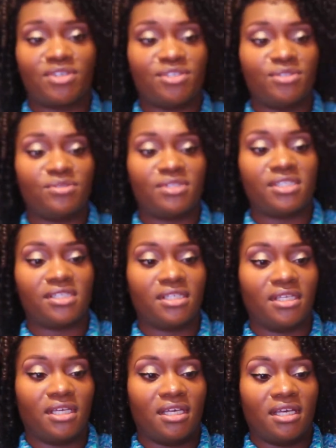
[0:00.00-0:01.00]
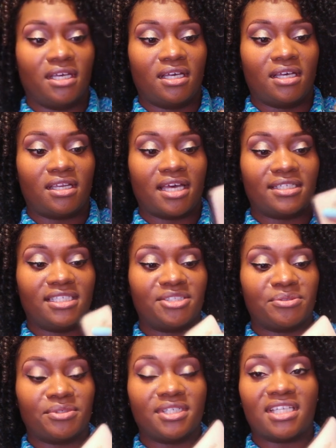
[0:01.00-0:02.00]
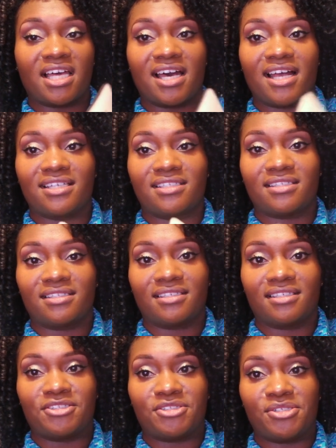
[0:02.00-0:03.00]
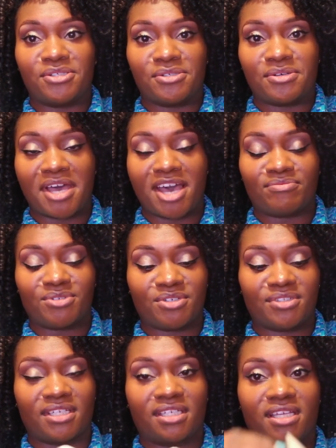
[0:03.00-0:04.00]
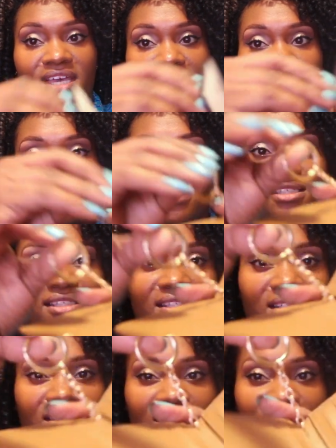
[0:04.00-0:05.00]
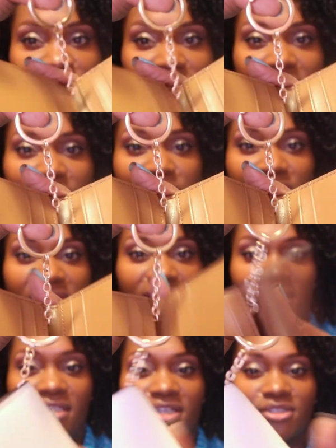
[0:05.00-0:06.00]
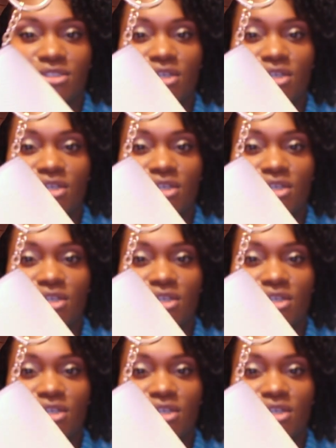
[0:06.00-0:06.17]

used it. And I didn't realize until after that it had this little key ring in here. It's